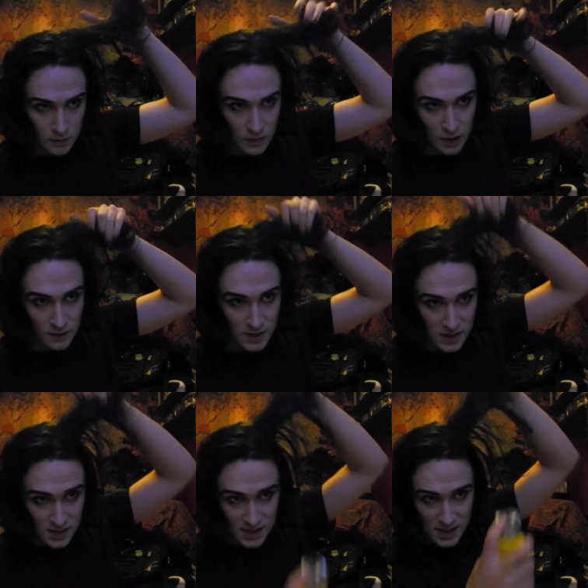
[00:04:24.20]
And obviously it
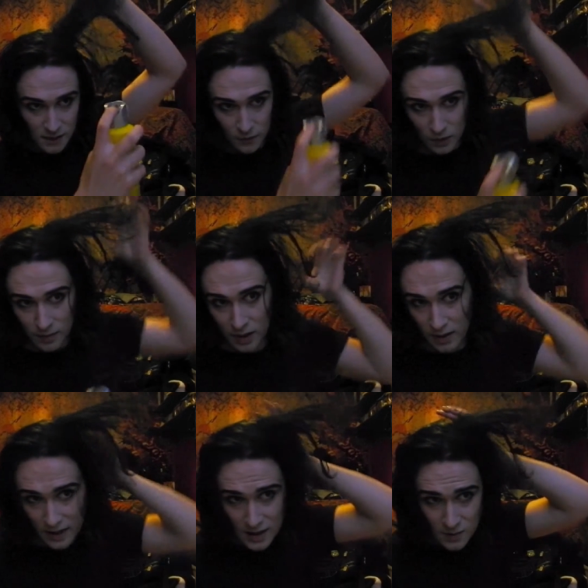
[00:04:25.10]
does tend to fall
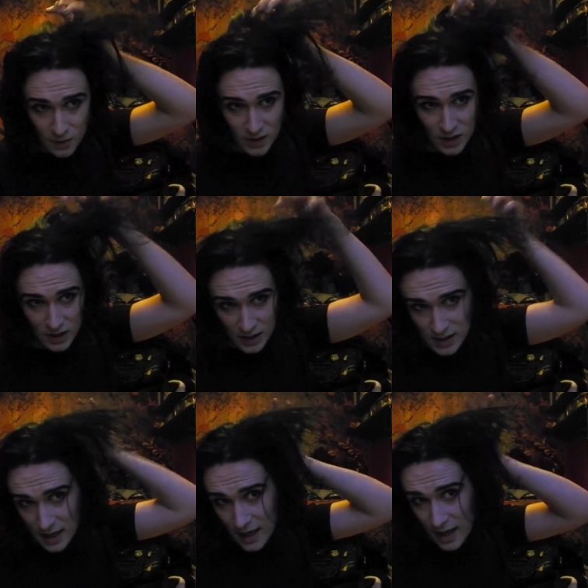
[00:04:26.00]
apart, that's why you need
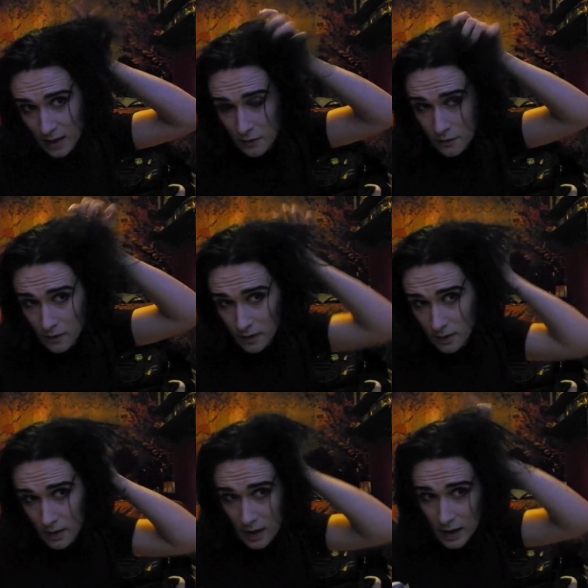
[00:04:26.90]
to have
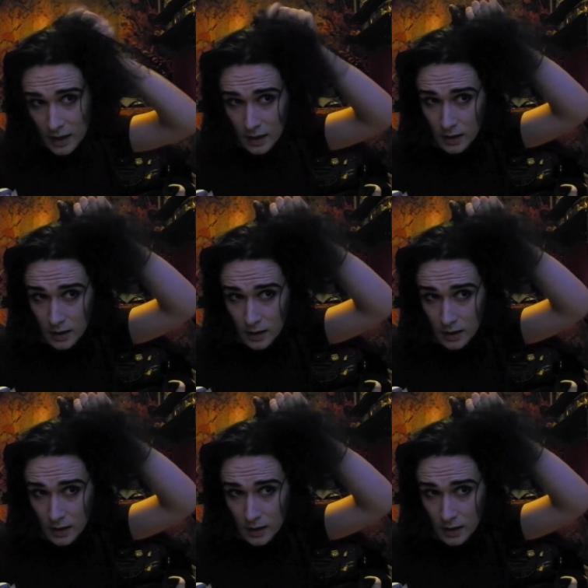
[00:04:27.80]
a